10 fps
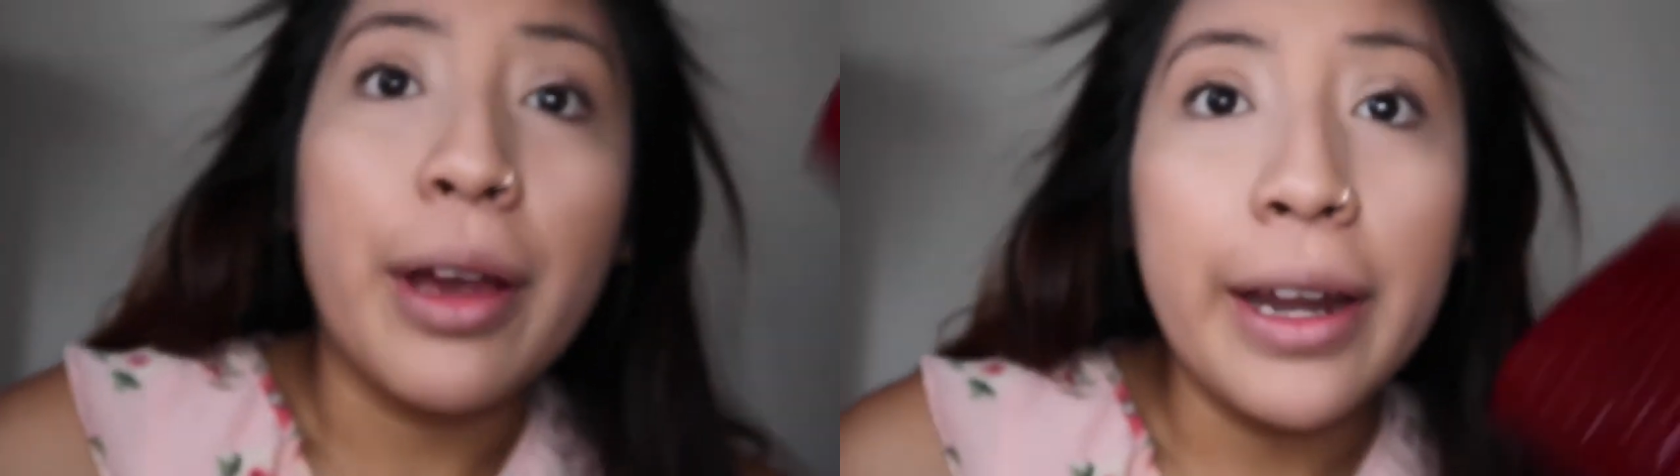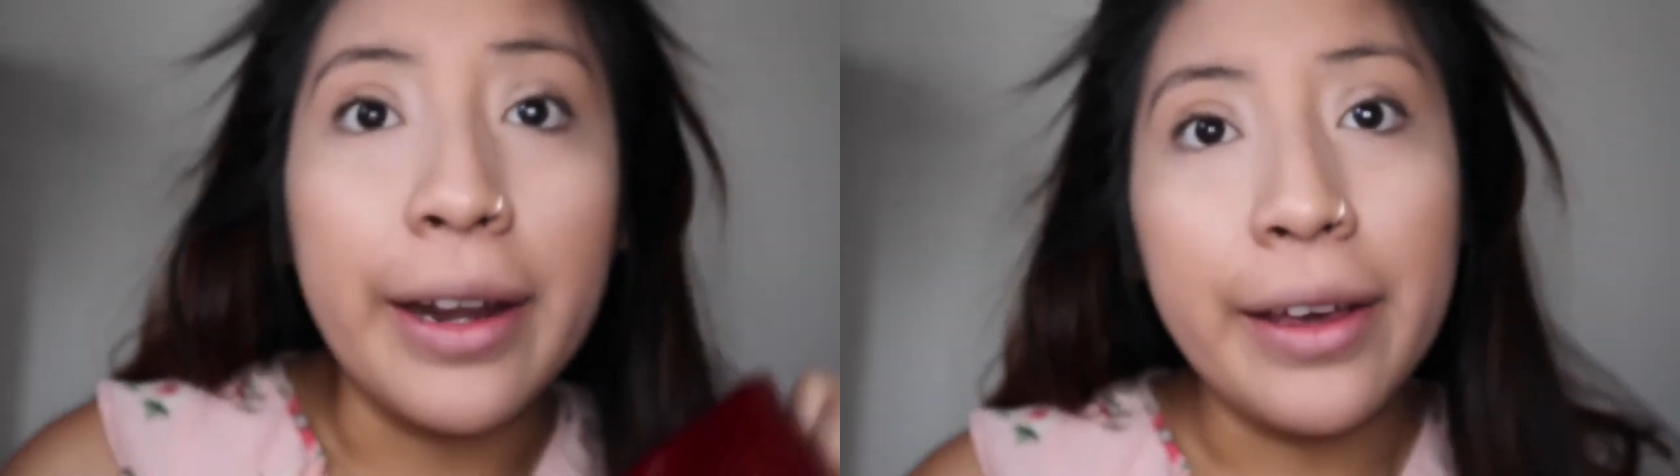
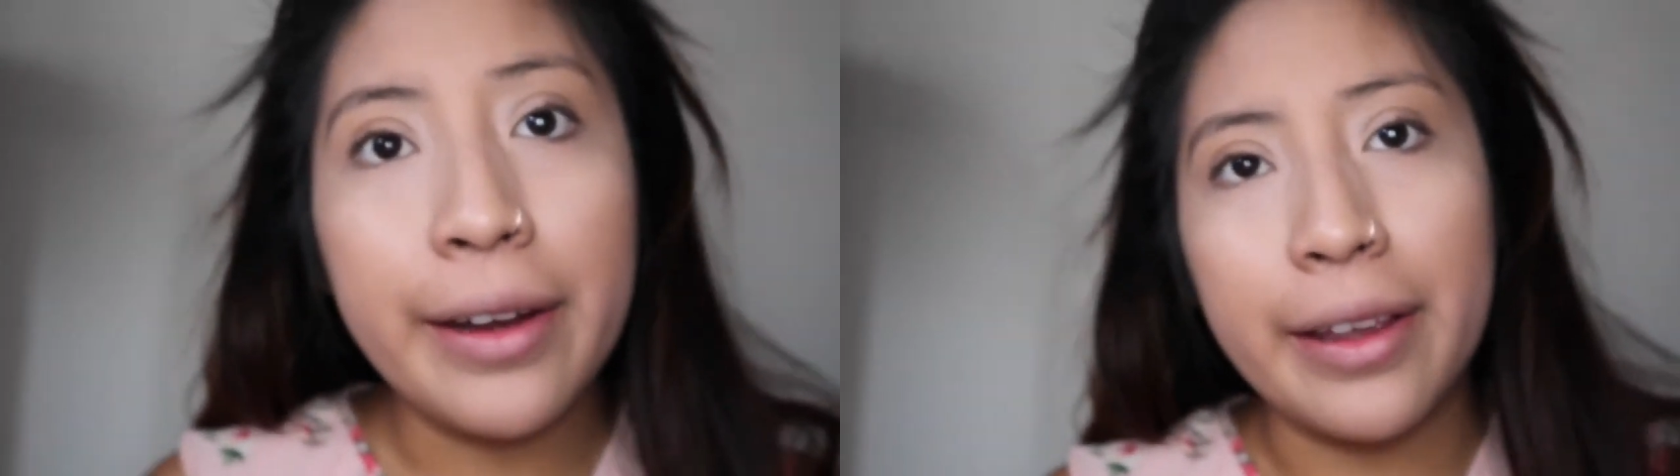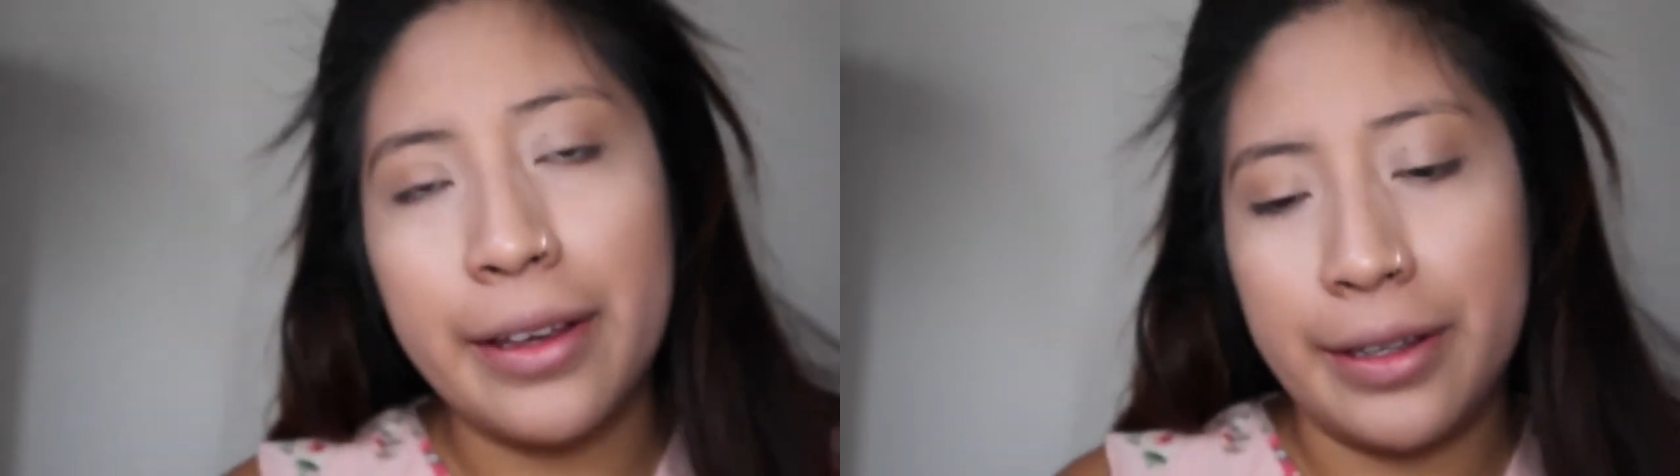get
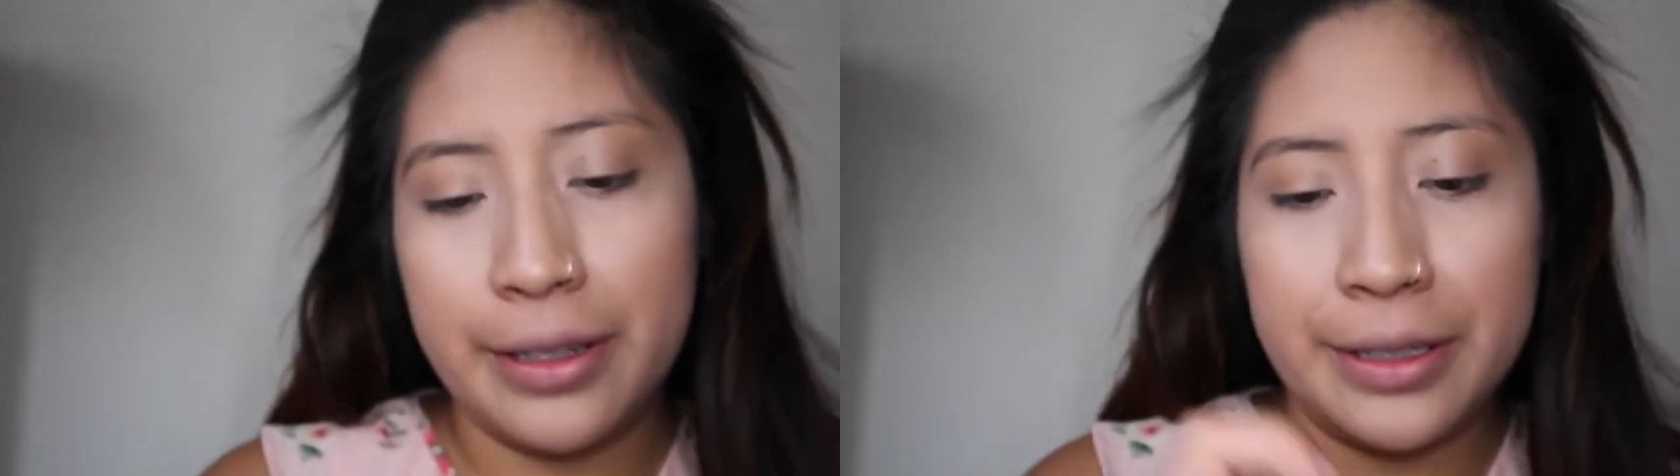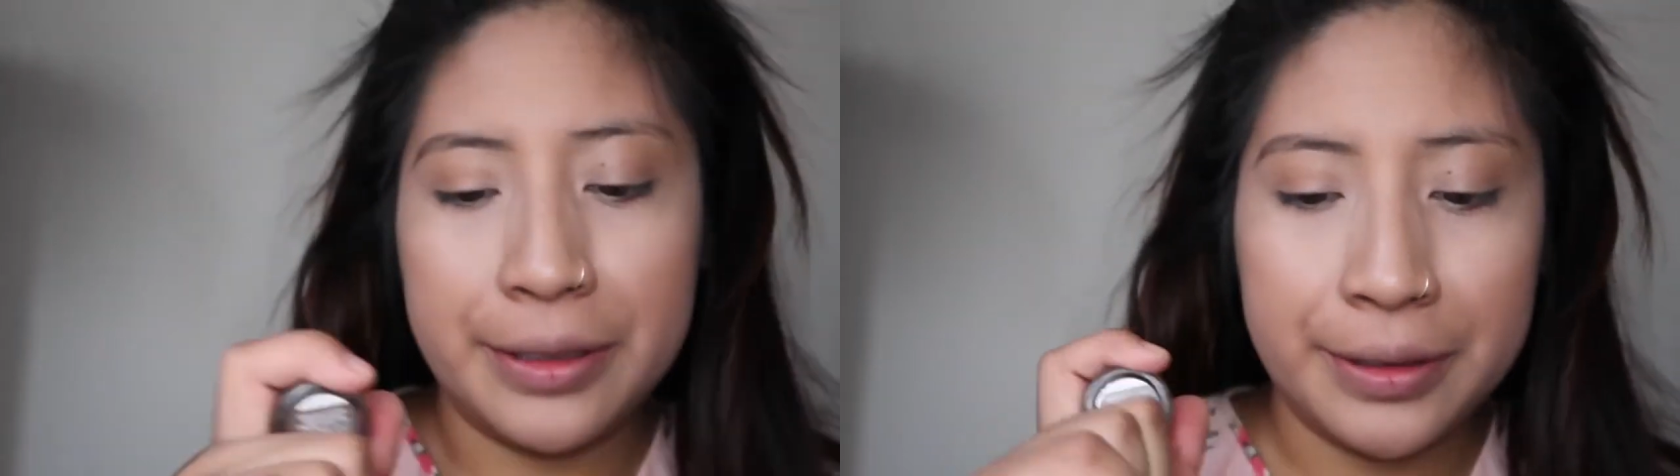it.
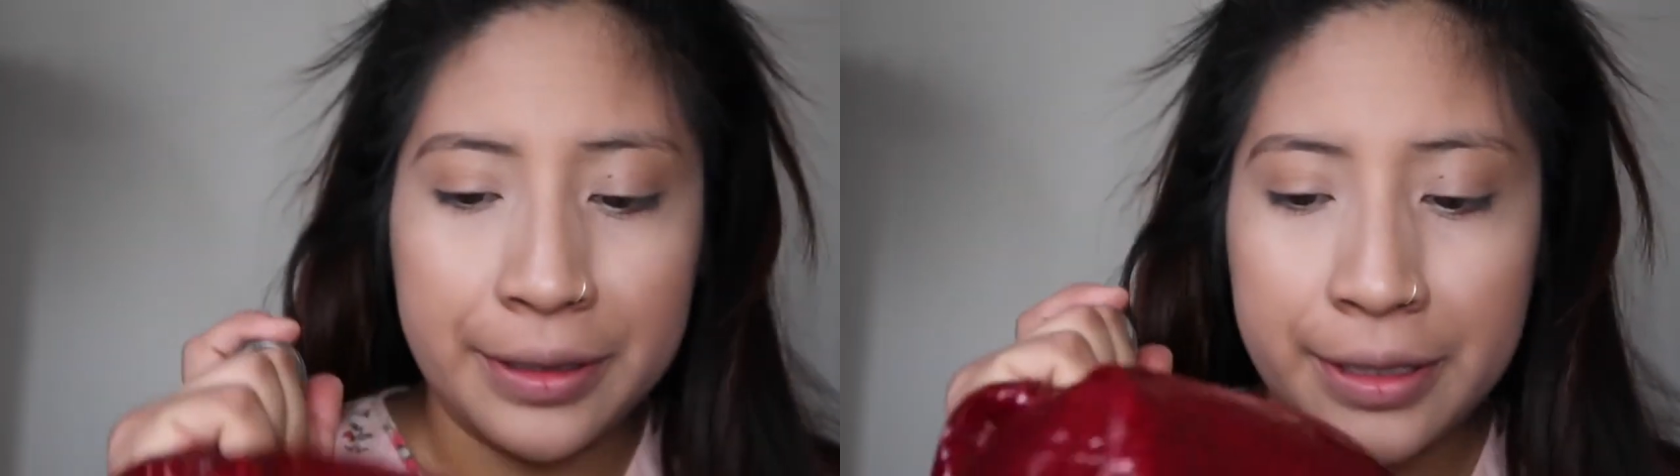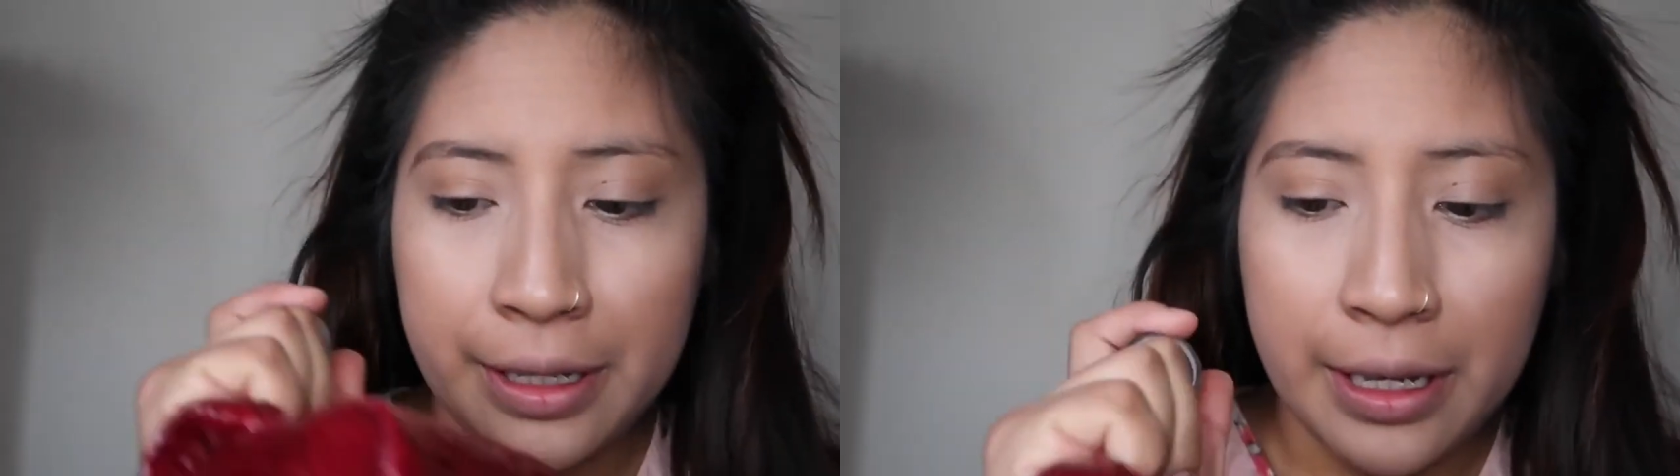
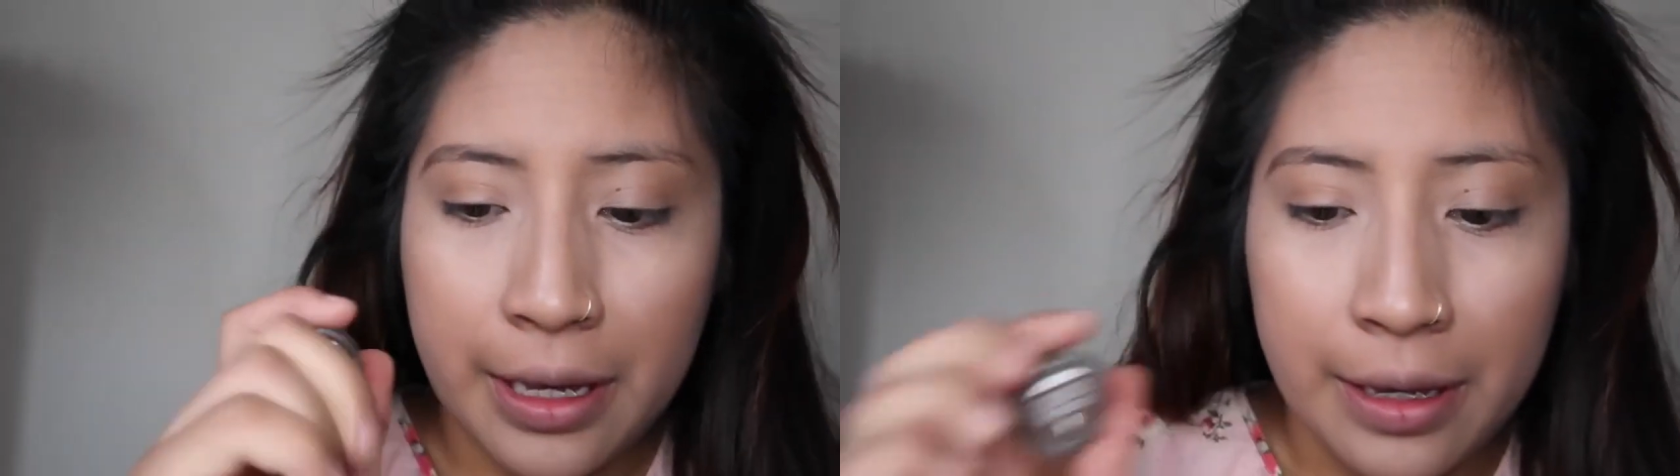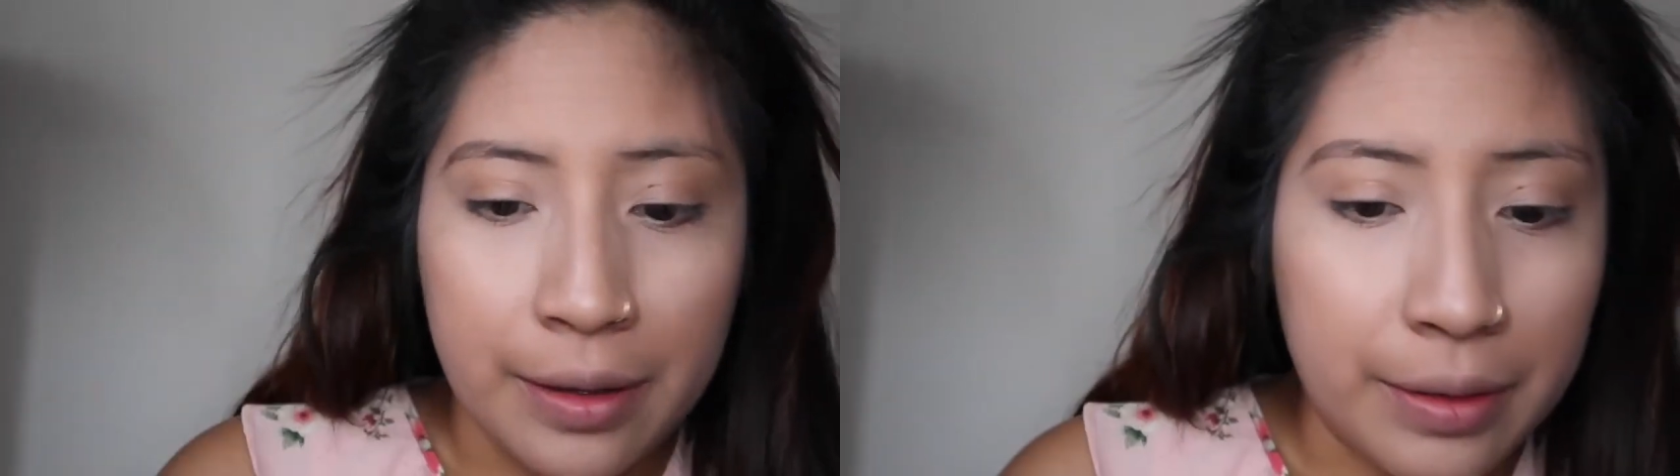
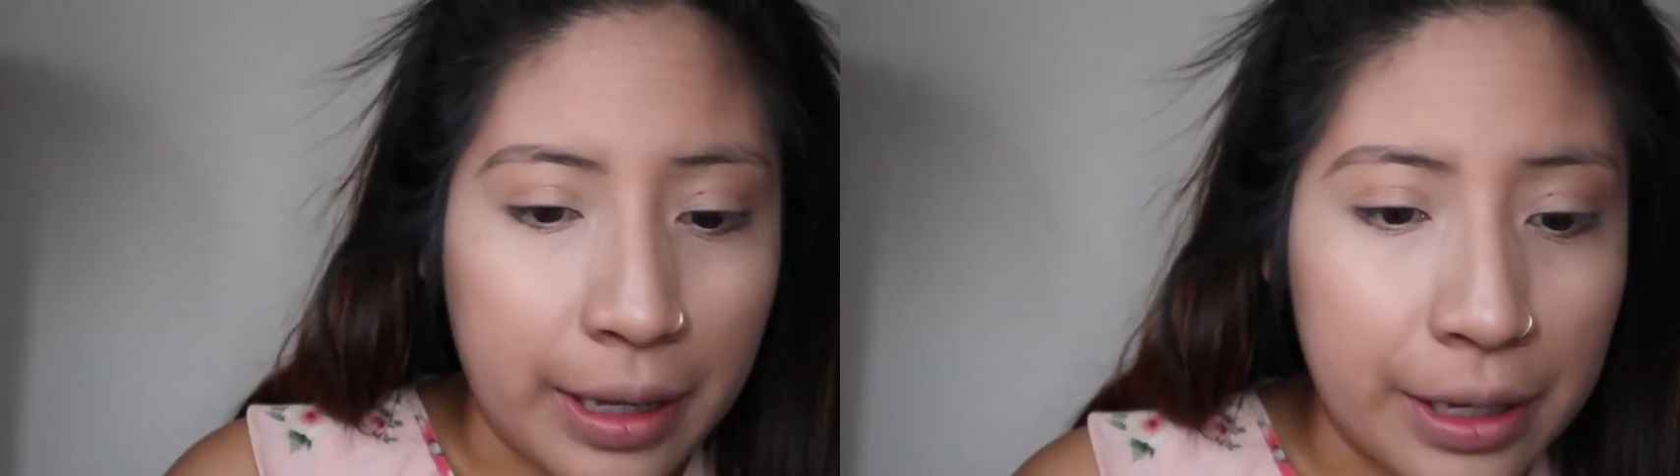I